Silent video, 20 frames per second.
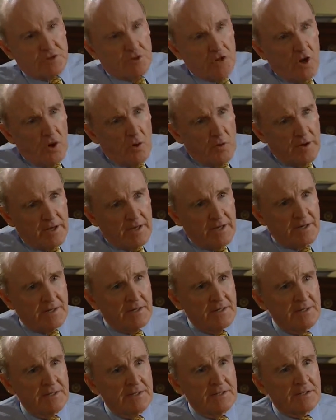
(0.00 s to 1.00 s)
low here.
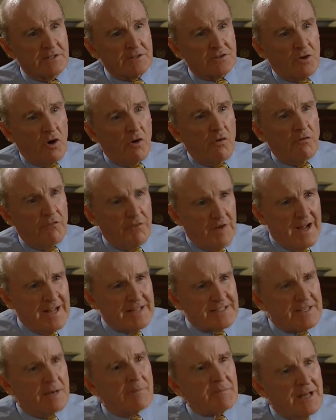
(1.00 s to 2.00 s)
Go
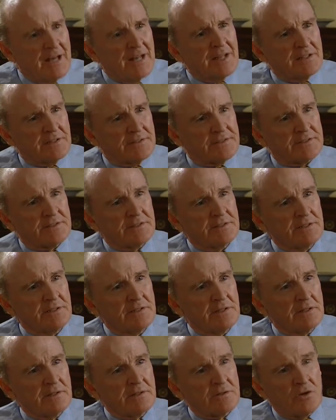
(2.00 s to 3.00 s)
find something else.
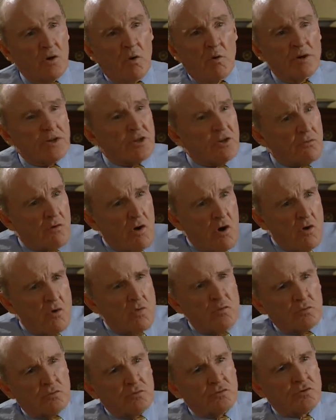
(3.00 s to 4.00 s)
Go on your
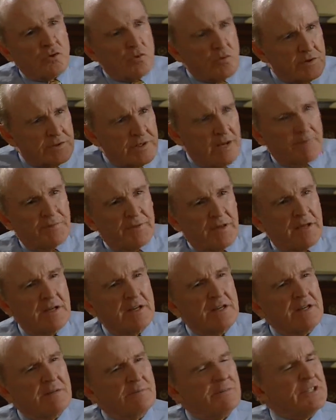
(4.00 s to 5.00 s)
own. Do something.
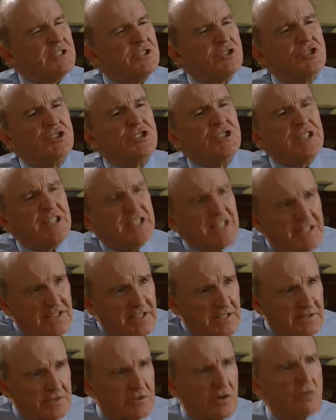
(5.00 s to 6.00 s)
But
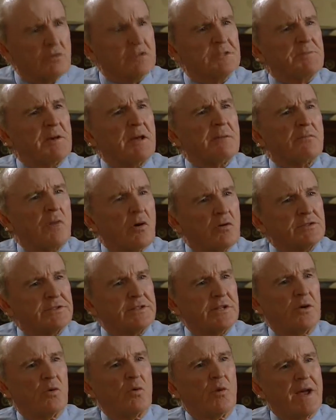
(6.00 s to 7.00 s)
Jesus, don't spend most
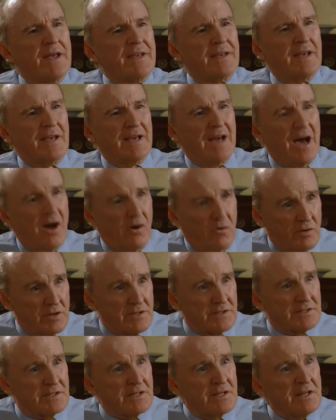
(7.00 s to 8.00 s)
of your waking
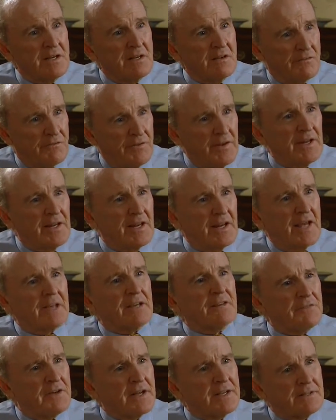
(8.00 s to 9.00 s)
hours feeling like
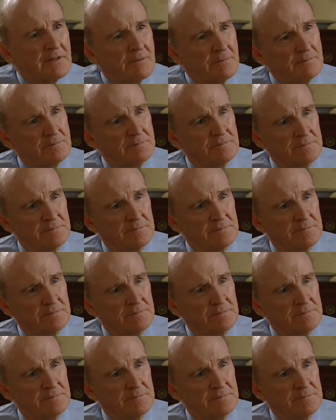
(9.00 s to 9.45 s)
a victim.